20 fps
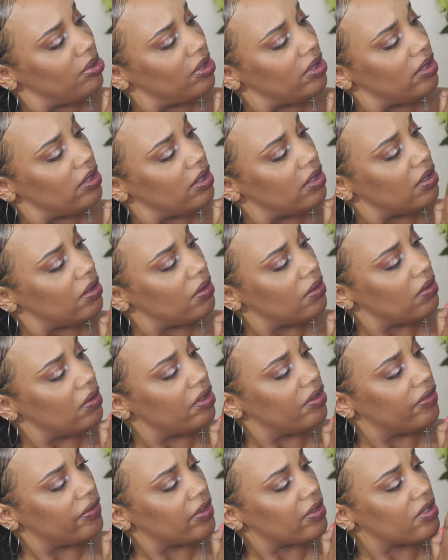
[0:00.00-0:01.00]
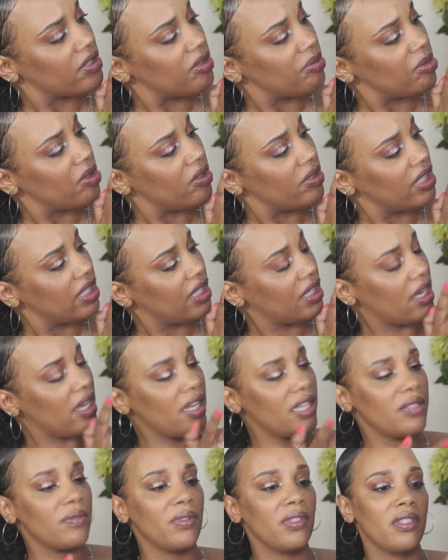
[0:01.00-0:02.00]
beautiful smoky
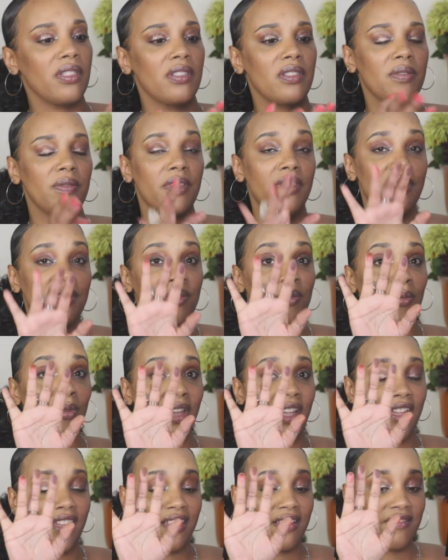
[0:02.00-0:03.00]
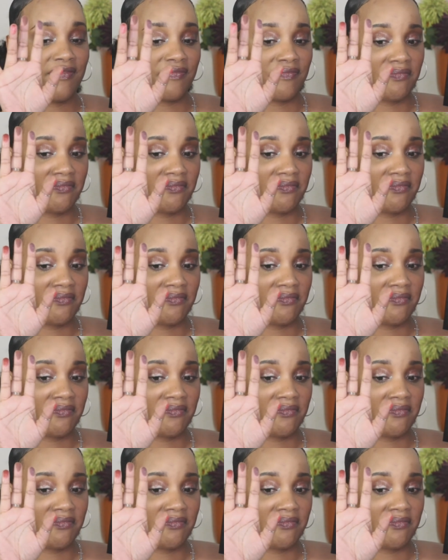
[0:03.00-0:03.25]
eyes with this one, this red.